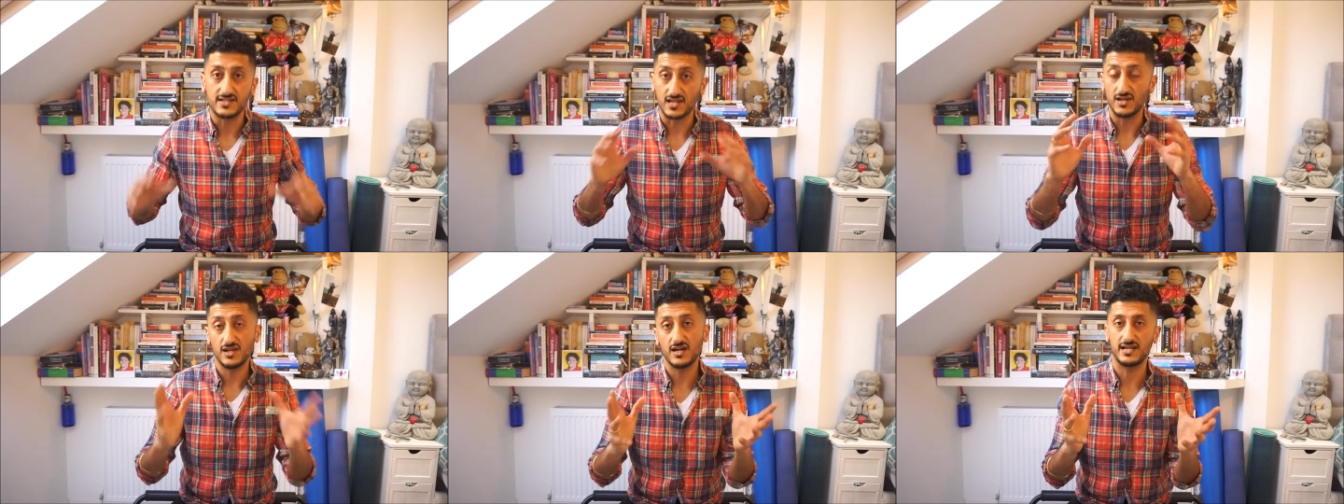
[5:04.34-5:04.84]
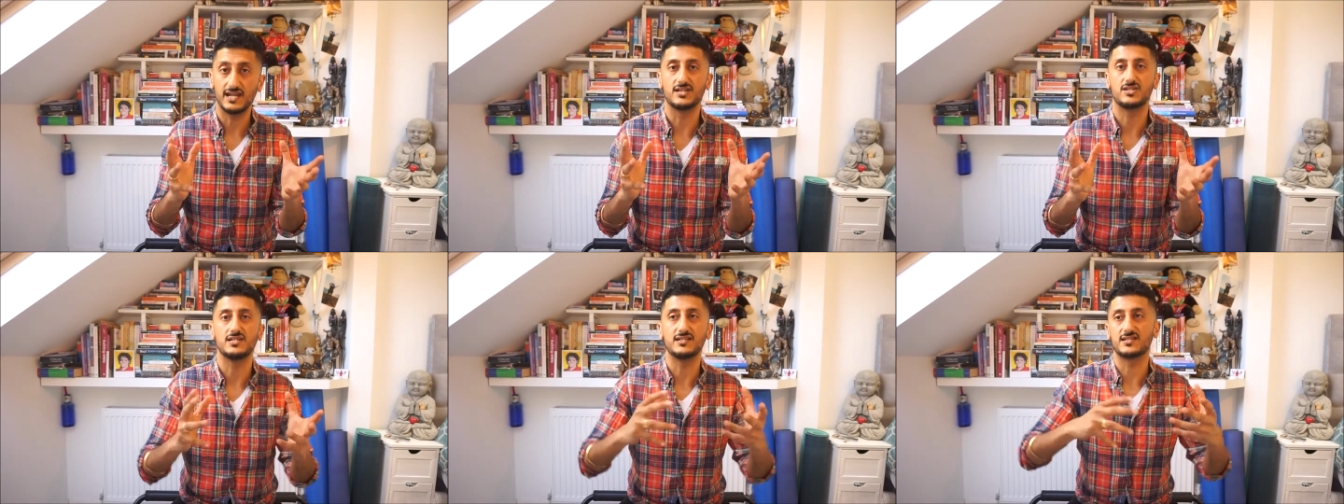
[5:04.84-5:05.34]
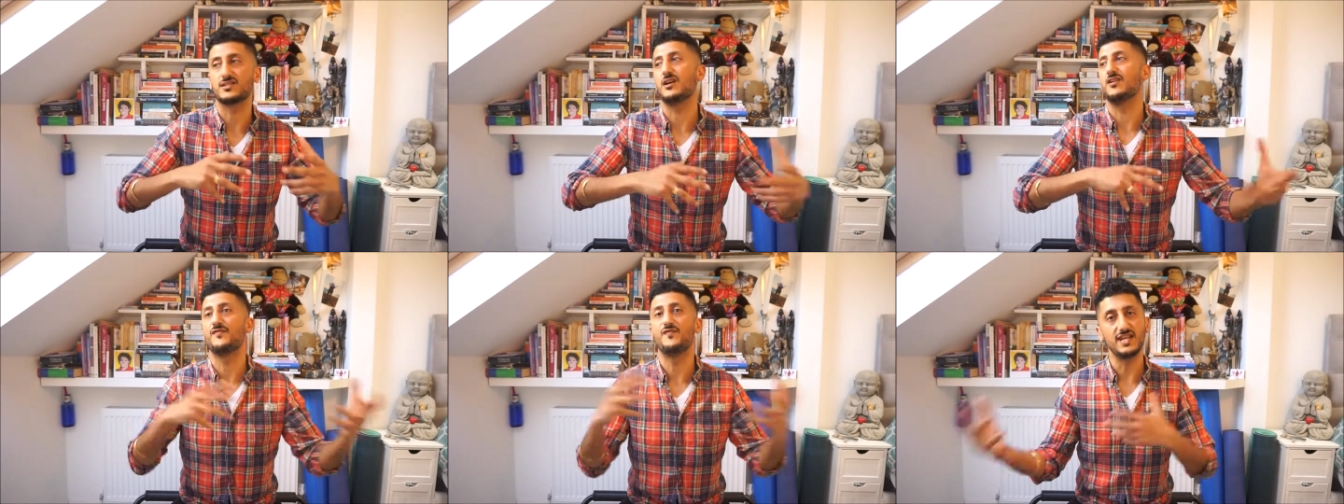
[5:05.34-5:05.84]
to learn actually to
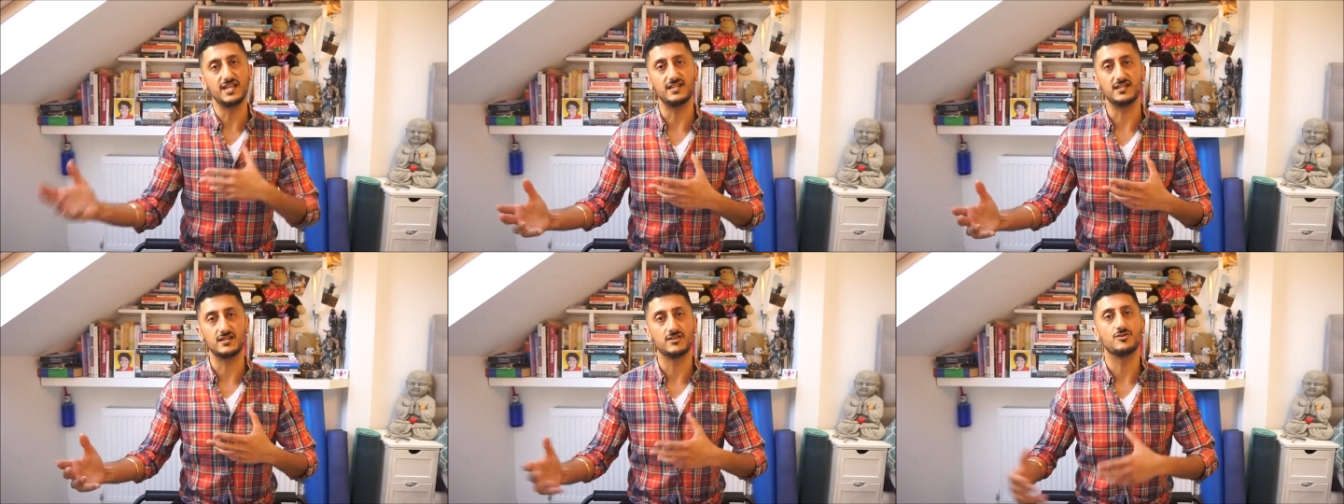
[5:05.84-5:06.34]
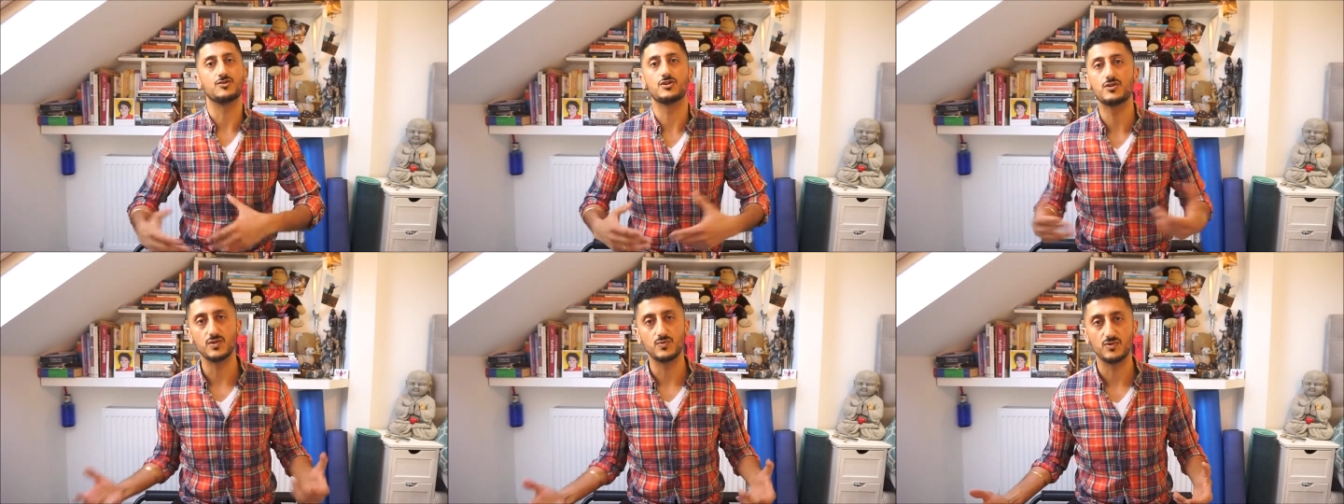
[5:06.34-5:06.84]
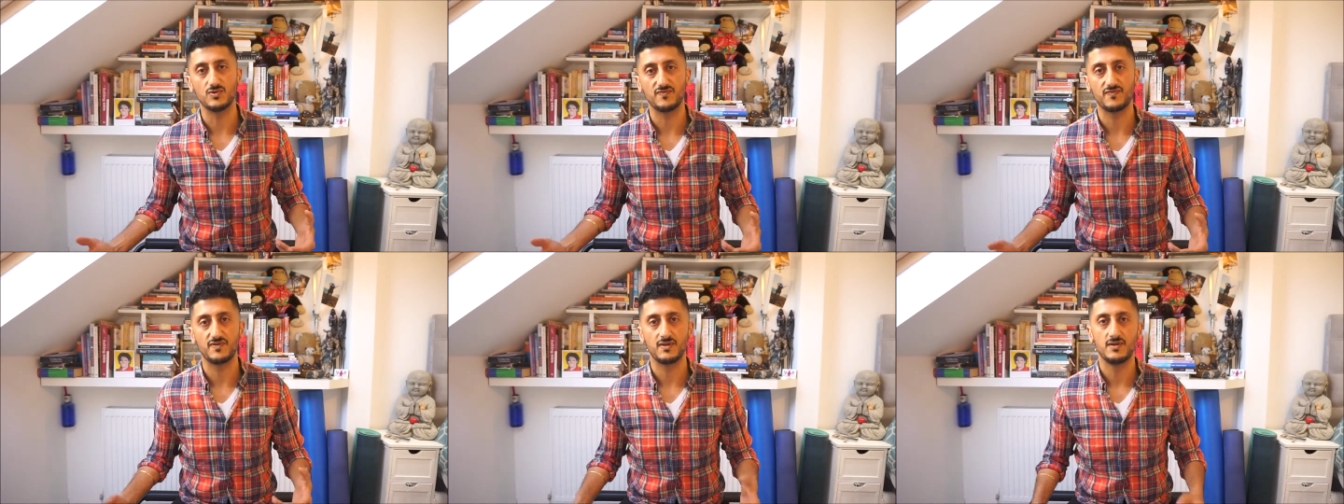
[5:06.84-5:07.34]
start feeding the good wolf.